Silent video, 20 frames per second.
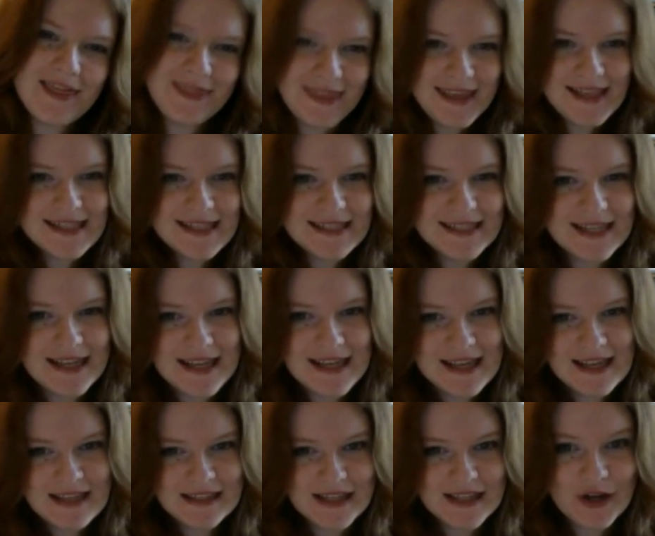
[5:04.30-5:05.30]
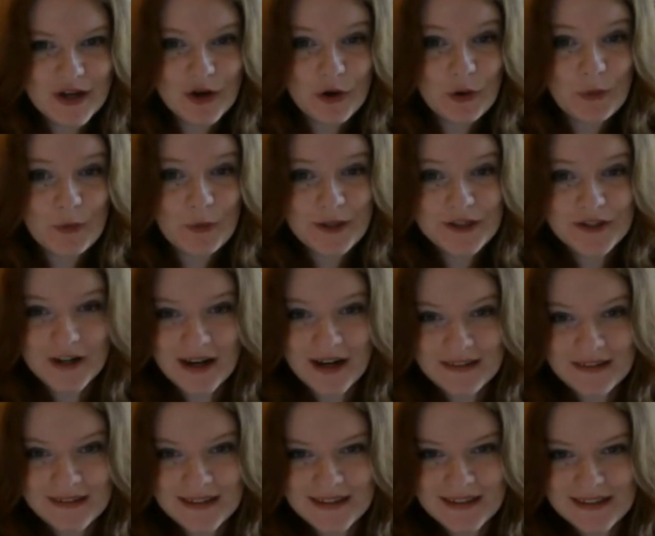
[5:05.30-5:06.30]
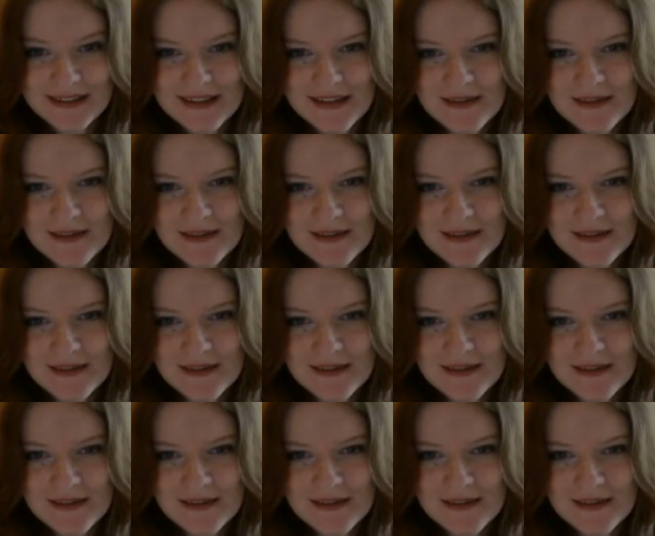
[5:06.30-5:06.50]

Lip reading: This is a winter island.